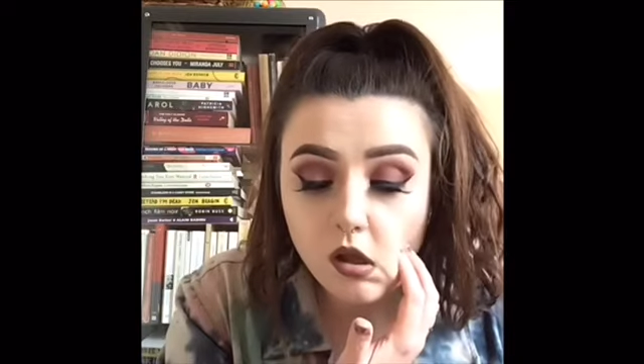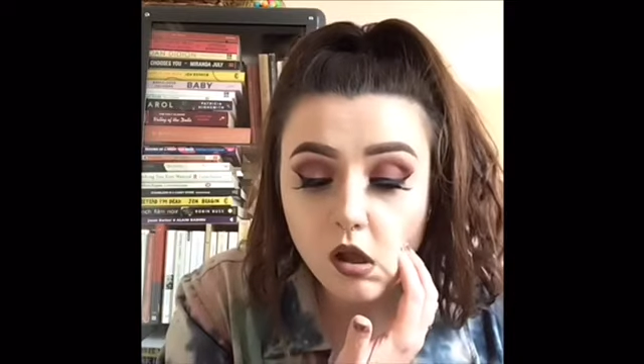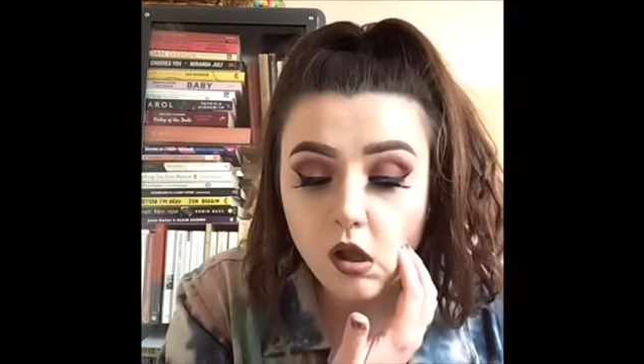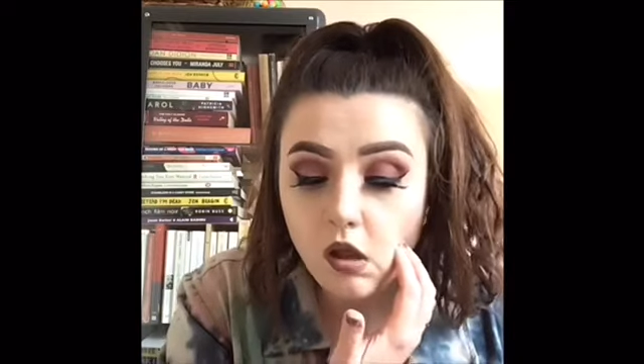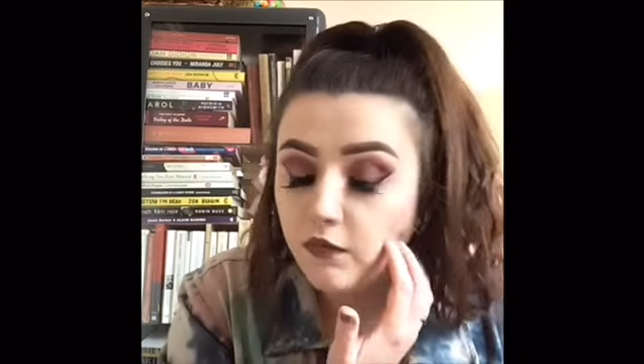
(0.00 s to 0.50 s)

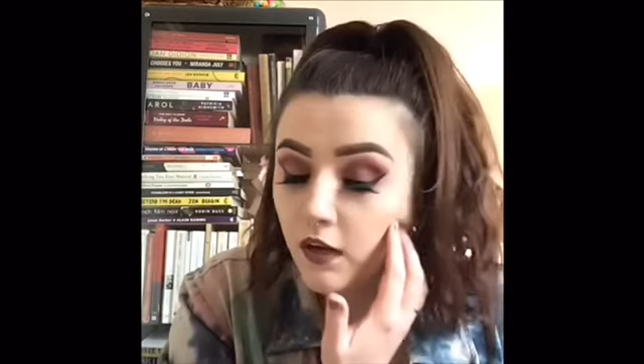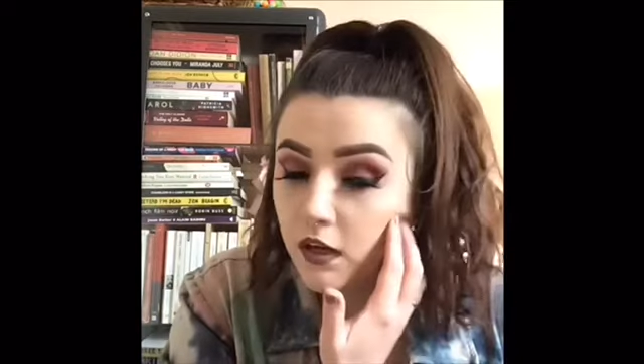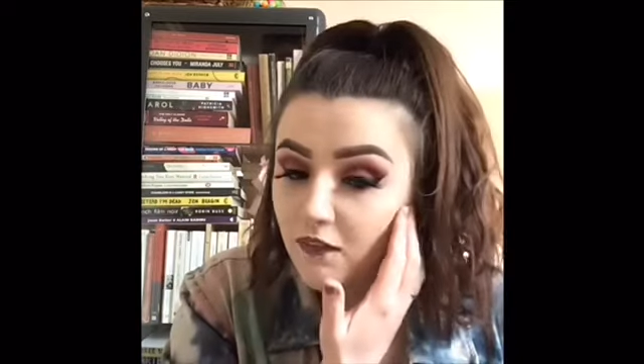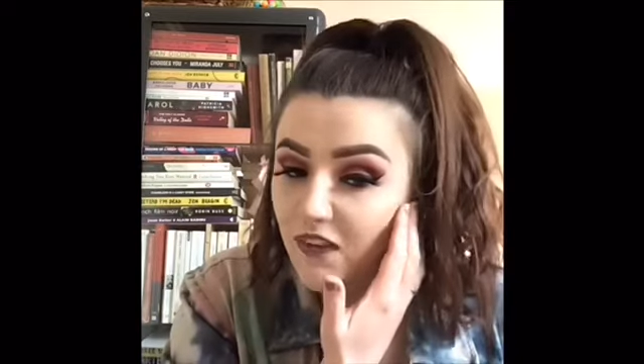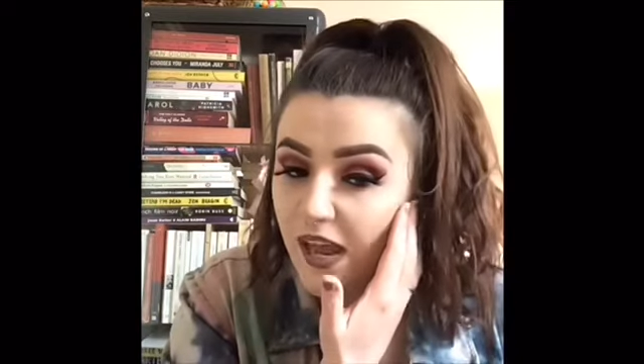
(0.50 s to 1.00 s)
of
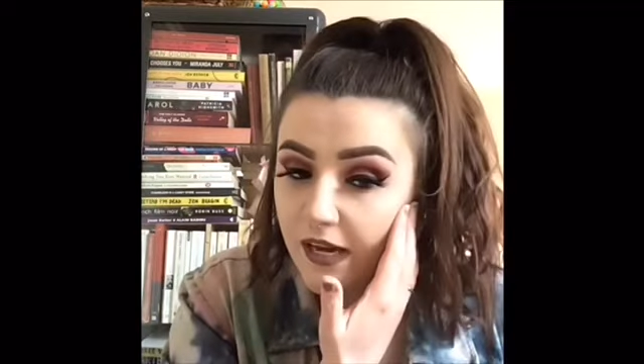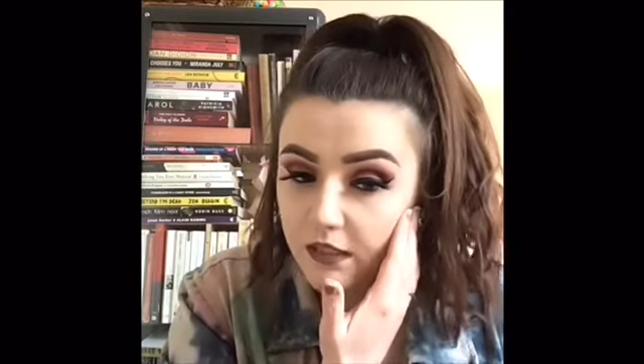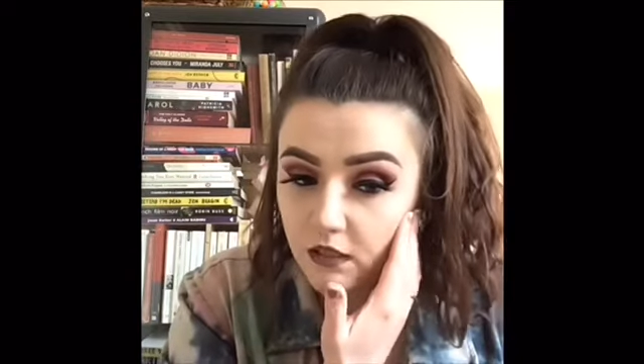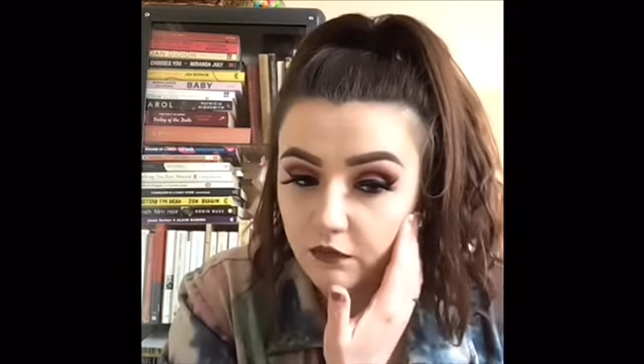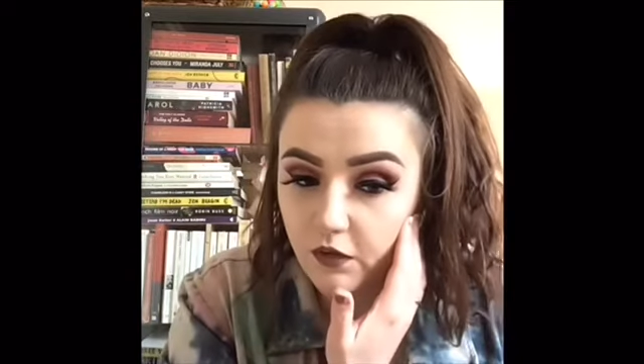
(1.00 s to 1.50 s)
kind of
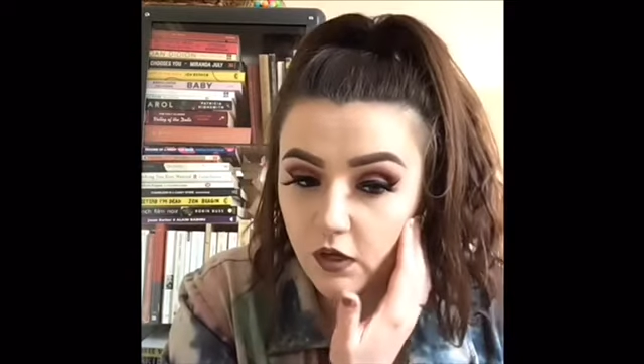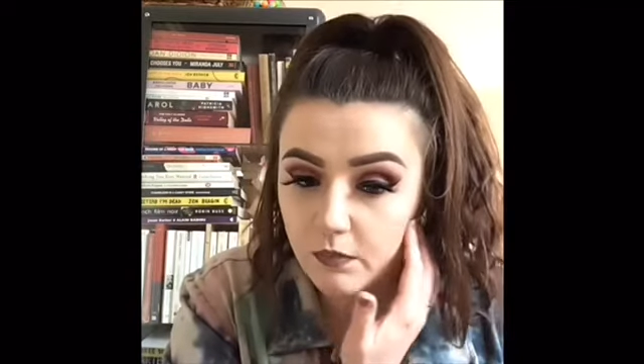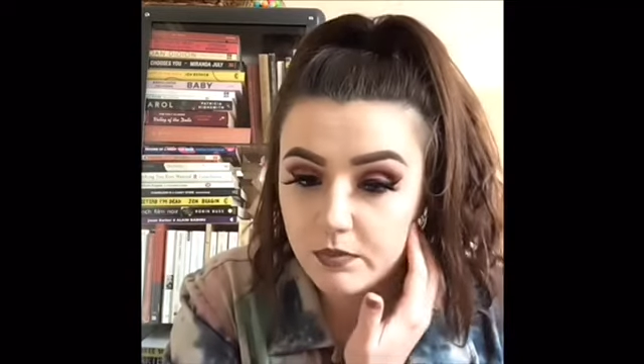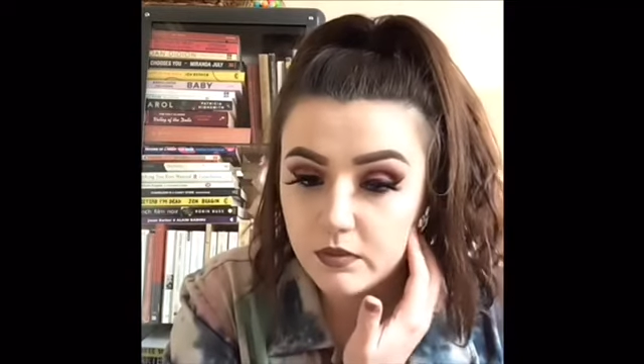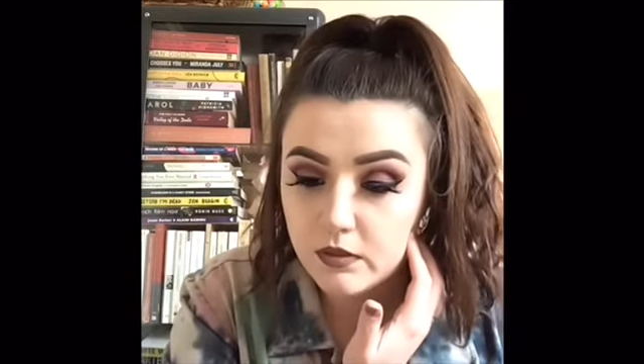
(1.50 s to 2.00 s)
active
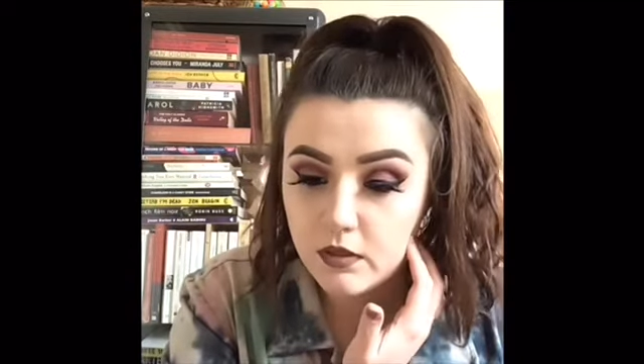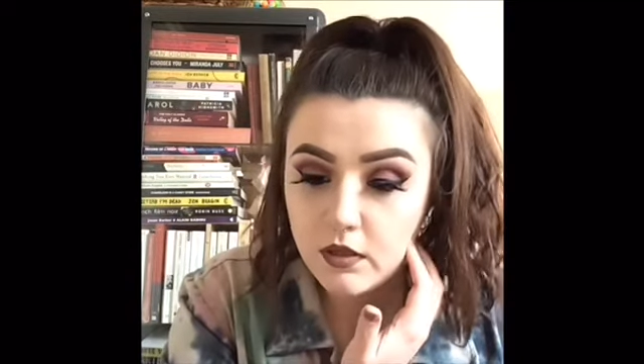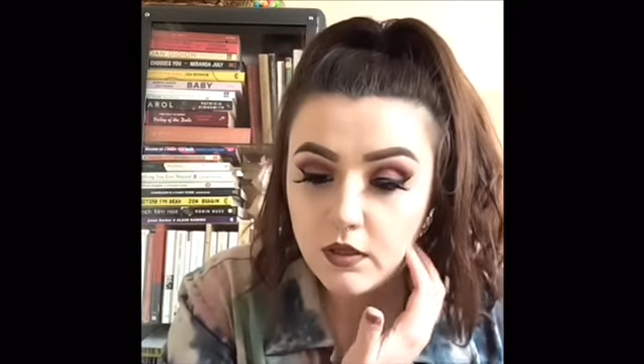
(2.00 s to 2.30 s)
verbs.